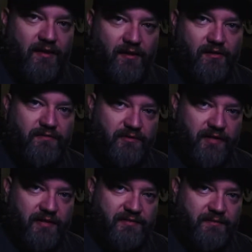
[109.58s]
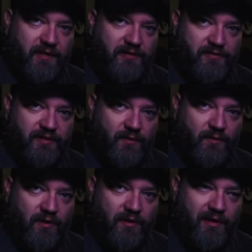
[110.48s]
all of your lights to make sure they
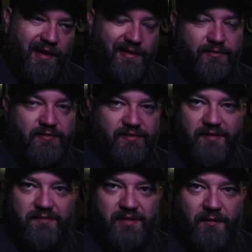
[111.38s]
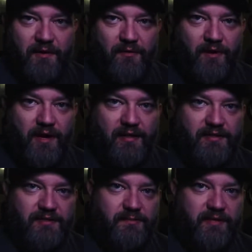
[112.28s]
work. I do this every time I ride
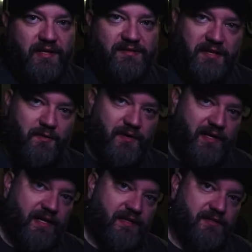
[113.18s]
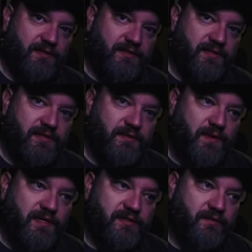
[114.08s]
just because I don't want to get into a
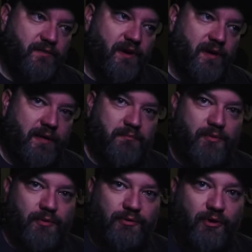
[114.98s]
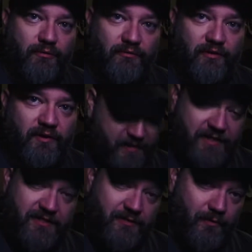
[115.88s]
situation where I get pulled over.
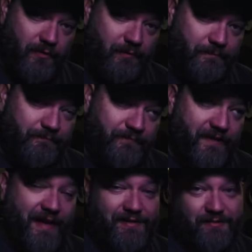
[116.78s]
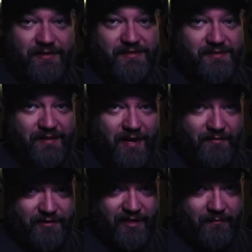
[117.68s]
Engine oil. I do this
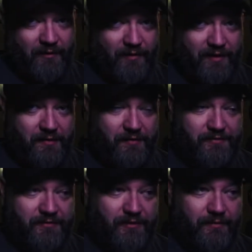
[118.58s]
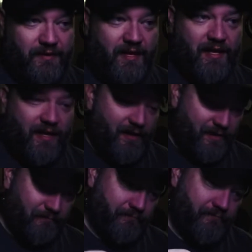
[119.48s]
every time I ride also.
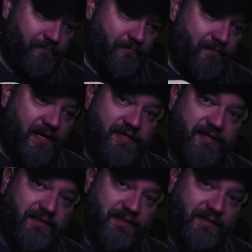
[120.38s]
I check the